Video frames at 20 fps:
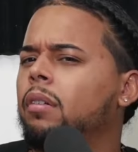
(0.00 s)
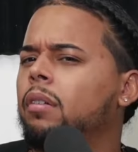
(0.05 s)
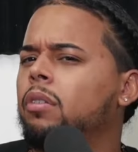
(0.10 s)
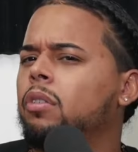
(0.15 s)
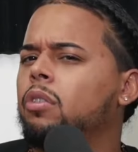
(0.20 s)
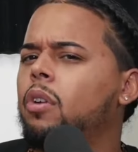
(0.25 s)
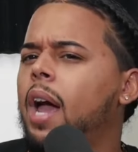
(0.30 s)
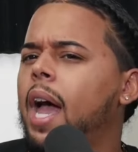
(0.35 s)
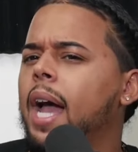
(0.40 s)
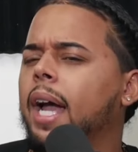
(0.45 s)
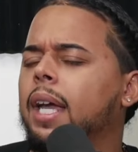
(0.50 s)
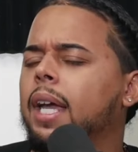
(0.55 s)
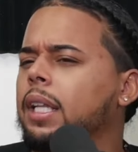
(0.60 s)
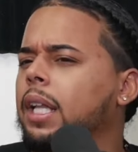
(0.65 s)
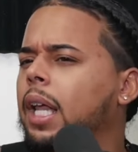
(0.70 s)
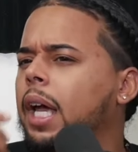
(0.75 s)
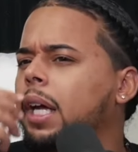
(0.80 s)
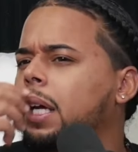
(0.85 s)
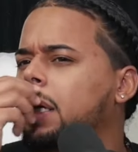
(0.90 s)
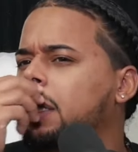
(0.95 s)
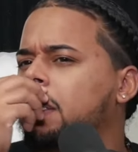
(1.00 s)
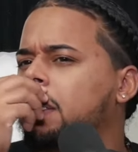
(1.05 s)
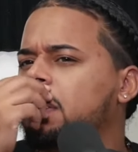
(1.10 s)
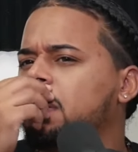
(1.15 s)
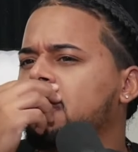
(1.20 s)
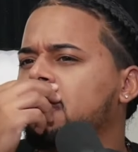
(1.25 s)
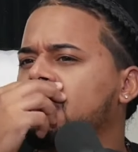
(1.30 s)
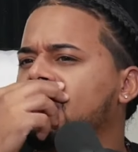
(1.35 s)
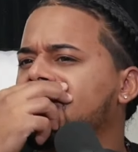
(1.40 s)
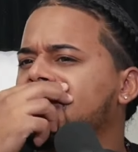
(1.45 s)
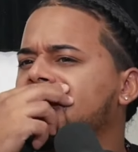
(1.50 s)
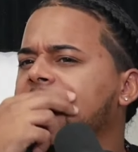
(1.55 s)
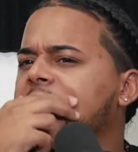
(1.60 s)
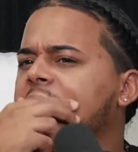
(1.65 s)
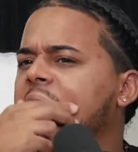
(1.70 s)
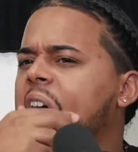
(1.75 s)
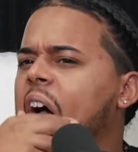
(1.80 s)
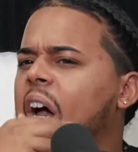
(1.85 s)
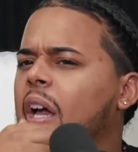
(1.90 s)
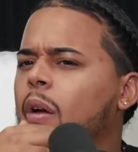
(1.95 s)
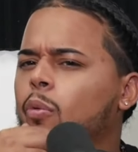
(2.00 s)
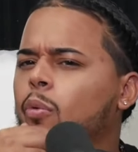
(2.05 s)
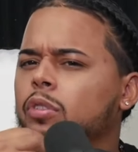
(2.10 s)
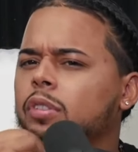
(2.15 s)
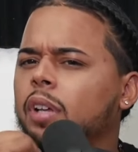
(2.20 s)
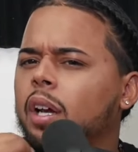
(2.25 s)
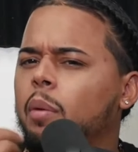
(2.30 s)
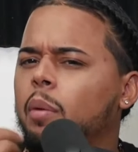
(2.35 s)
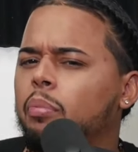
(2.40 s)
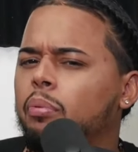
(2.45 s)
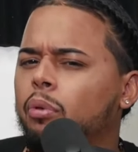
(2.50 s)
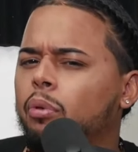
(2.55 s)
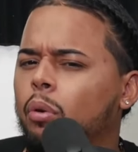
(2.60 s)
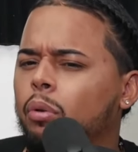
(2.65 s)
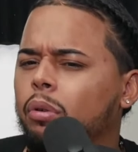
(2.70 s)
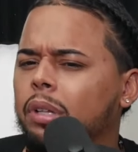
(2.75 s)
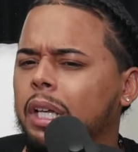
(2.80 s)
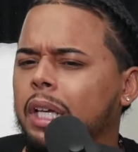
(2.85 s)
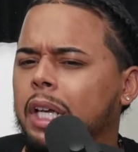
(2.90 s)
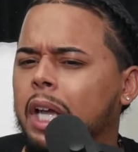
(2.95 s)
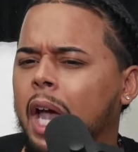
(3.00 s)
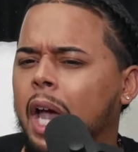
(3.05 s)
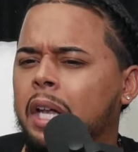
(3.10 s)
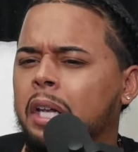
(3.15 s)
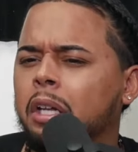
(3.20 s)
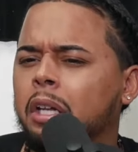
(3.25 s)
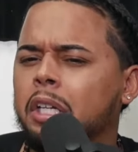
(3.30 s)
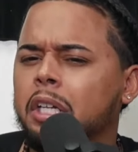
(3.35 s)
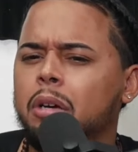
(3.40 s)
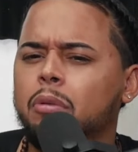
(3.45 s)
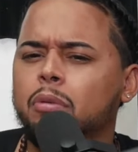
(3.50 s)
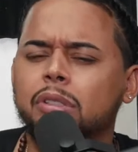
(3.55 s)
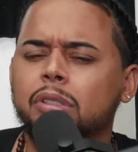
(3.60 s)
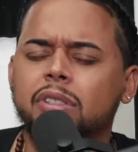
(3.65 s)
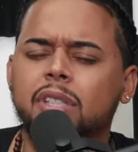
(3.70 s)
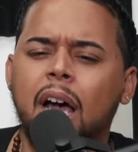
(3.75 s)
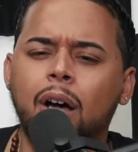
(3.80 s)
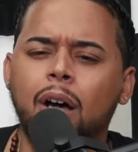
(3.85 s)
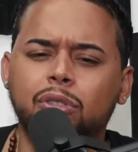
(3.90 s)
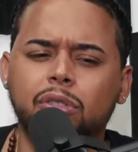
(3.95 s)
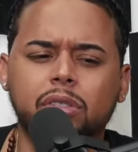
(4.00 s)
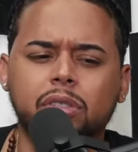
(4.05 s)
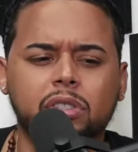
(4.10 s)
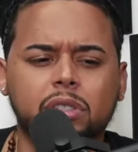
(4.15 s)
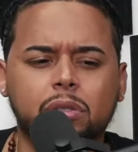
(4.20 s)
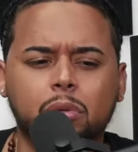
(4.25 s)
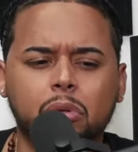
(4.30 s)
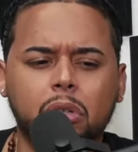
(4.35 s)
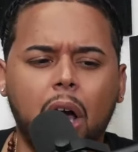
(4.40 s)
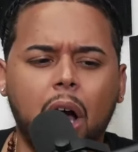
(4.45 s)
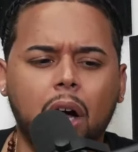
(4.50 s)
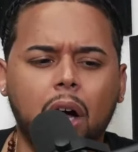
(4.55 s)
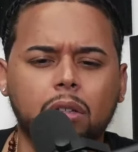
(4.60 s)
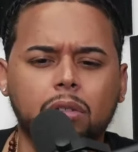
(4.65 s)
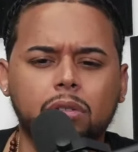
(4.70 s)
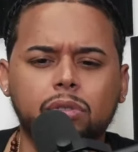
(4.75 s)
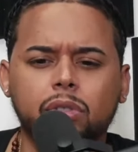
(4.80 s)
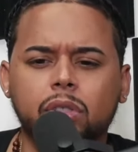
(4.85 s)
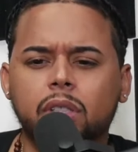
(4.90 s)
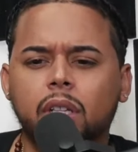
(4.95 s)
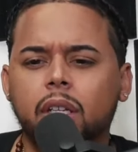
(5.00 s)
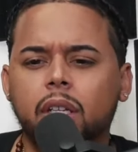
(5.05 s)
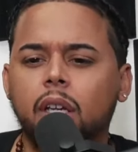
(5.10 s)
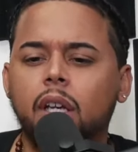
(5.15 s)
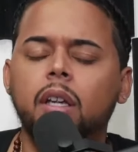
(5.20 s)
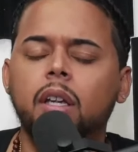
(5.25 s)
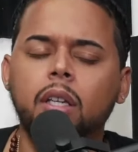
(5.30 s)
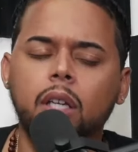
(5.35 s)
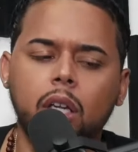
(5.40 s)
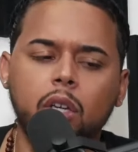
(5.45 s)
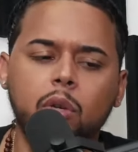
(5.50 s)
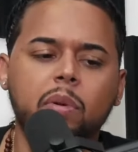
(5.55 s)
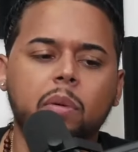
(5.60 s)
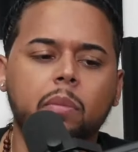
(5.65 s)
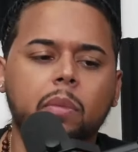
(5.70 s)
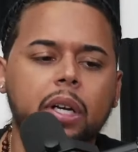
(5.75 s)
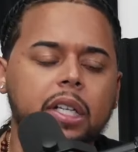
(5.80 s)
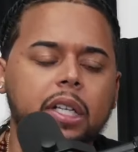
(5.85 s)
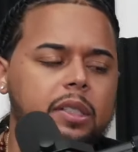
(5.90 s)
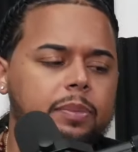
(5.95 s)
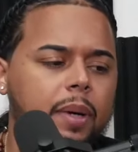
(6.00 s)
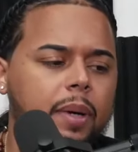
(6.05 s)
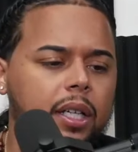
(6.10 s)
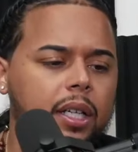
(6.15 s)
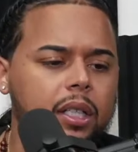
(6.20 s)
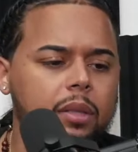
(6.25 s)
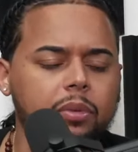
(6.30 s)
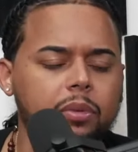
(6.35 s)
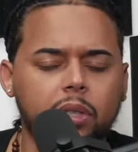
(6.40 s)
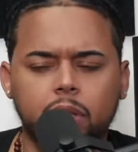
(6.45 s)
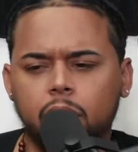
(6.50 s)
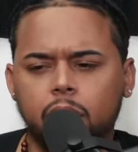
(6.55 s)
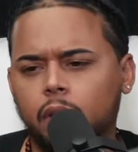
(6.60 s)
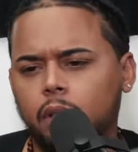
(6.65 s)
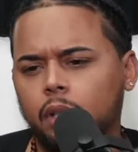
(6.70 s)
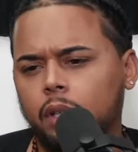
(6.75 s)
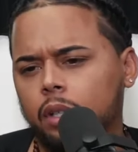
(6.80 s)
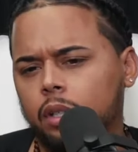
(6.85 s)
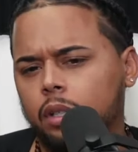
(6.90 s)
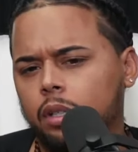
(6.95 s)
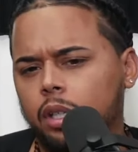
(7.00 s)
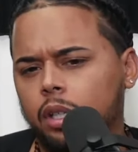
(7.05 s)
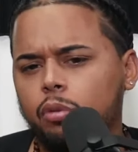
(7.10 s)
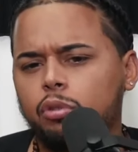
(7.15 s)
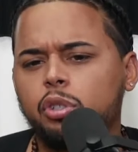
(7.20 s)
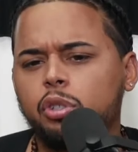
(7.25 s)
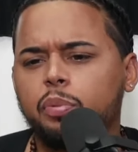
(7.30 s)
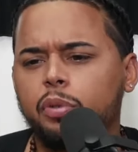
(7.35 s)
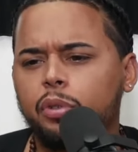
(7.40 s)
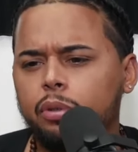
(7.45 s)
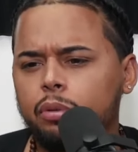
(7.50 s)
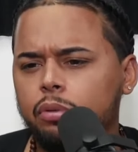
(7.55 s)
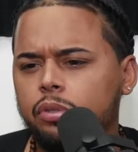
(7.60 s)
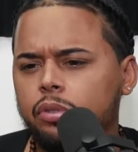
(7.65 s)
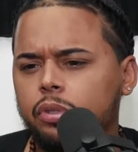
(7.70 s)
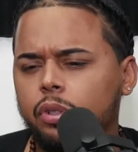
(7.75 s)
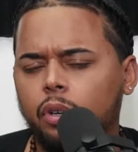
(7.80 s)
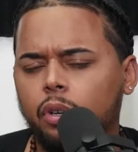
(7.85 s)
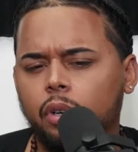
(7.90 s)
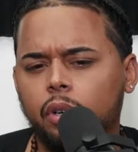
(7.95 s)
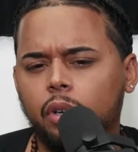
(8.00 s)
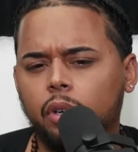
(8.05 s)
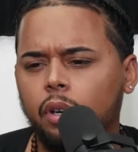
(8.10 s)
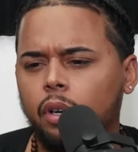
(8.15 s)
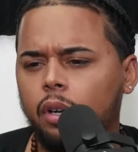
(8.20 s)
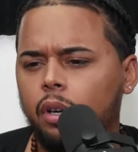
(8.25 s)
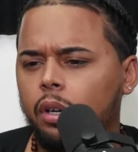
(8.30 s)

you're acting like like the guy was, like, a broke. Like, he had no, he was down to zero dollars. And, like, yeah, you put money in his pocket. But he was a producer.